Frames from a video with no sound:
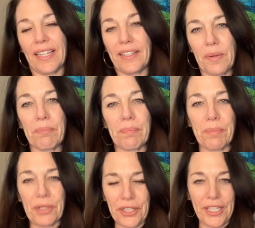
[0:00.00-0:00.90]
I live in
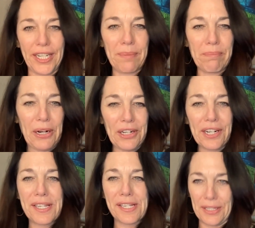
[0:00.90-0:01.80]
Brooklyn in
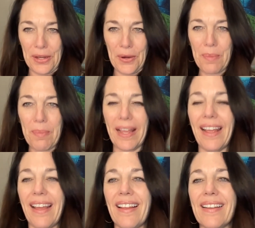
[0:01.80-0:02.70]
Park Slope,
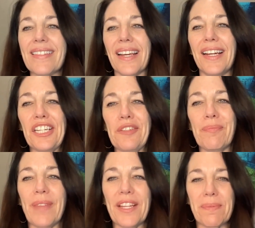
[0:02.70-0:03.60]
and
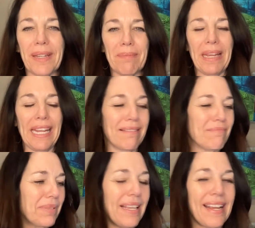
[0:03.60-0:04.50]
that's my main
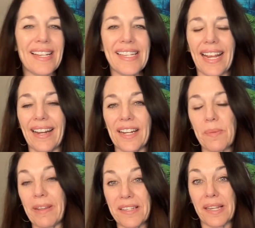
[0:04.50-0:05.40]
place. And I
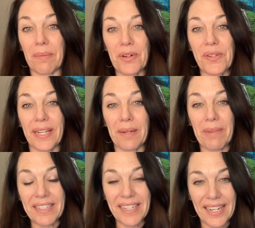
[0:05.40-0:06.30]
spend the summers in
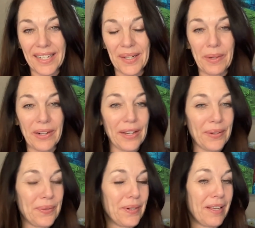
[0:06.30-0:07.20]
Montana, where I
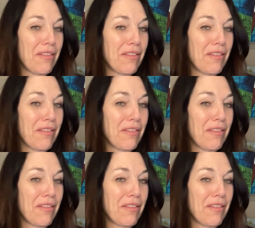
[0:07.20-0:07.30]
own a